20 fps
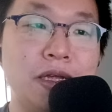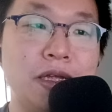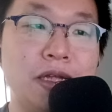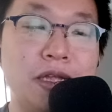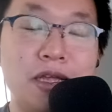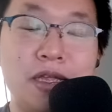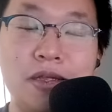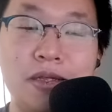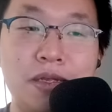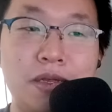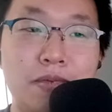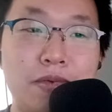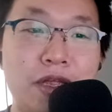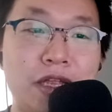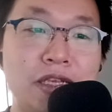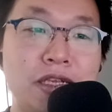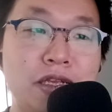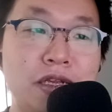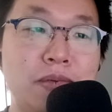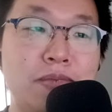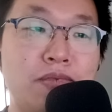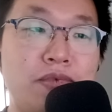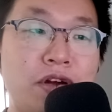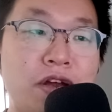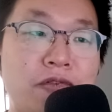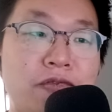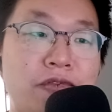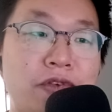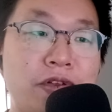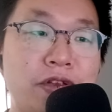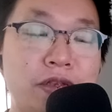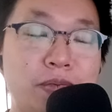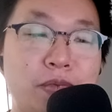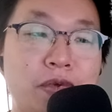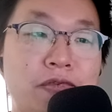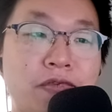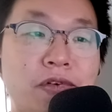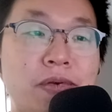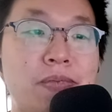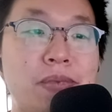It depends on your preference,
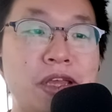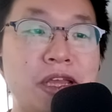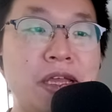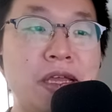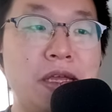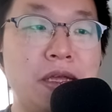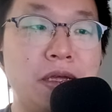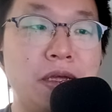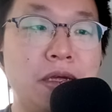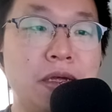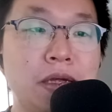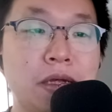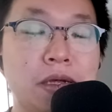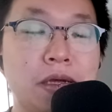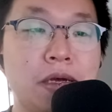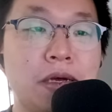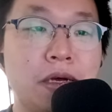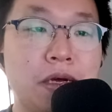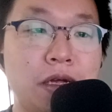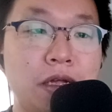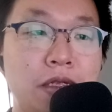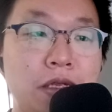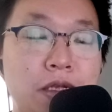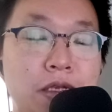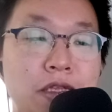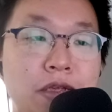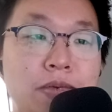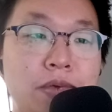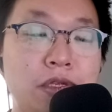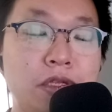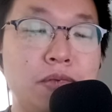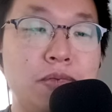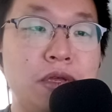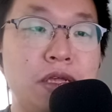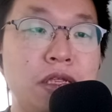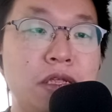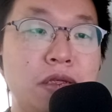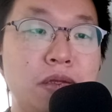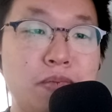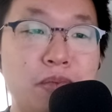but for me, uh, this seems to
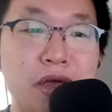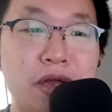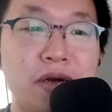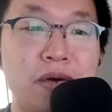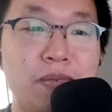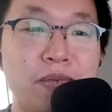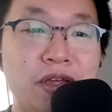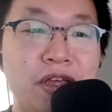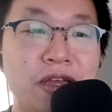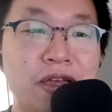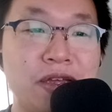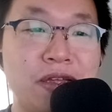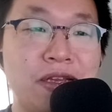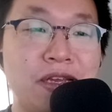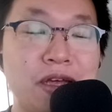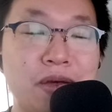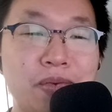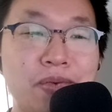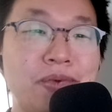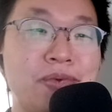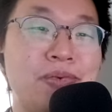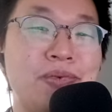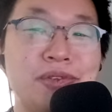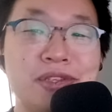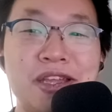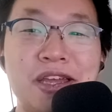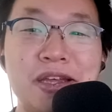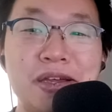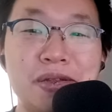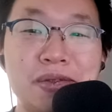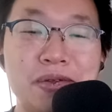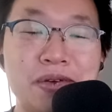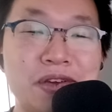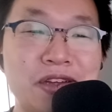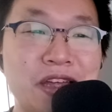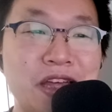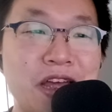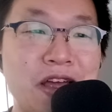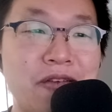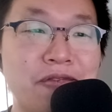be the better pick. Now we'll, we'll take a
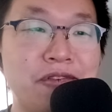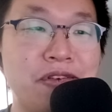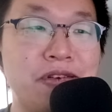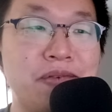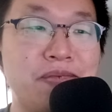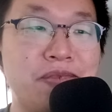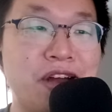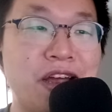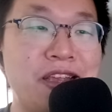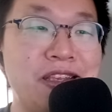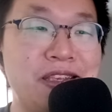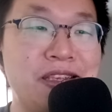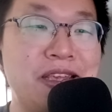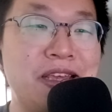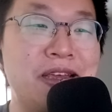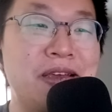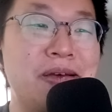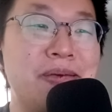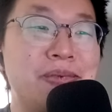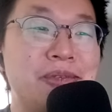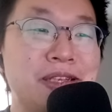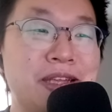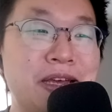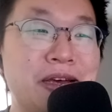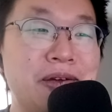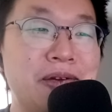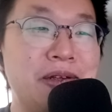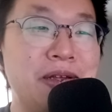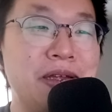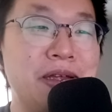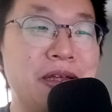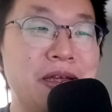look after the pricing comes out.